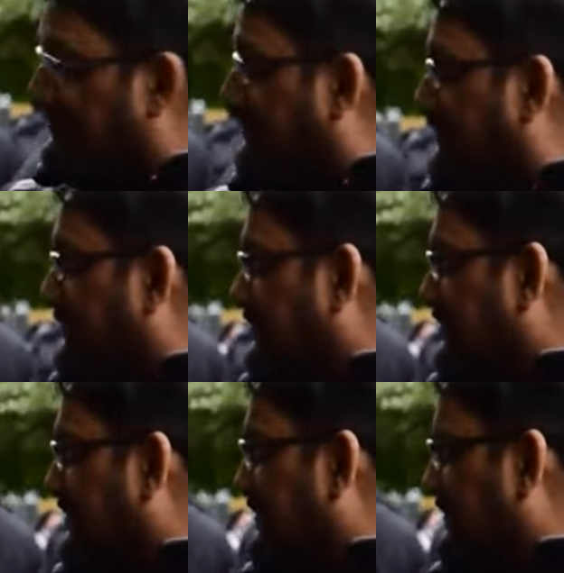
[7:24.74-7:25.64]

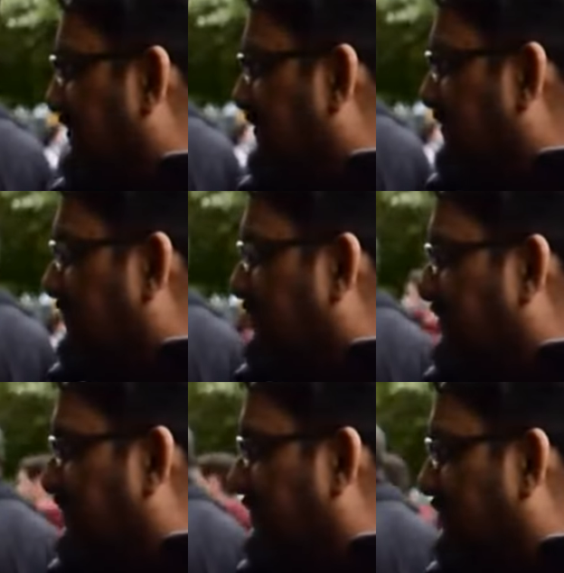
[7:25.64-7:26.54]

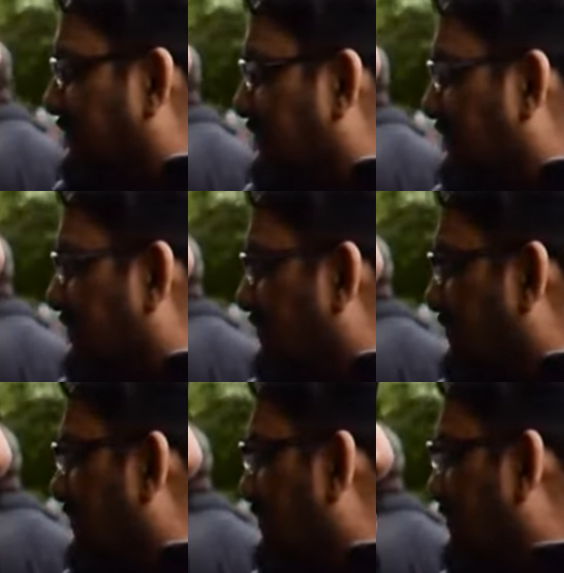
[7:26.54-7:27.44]

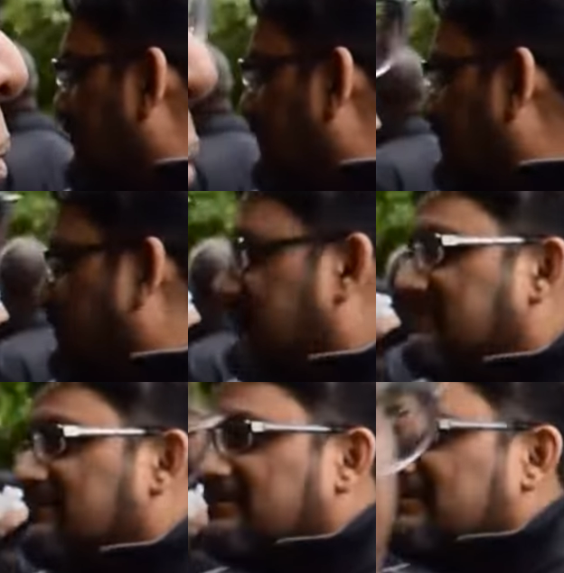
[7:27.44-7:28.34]
The person shown says nothing.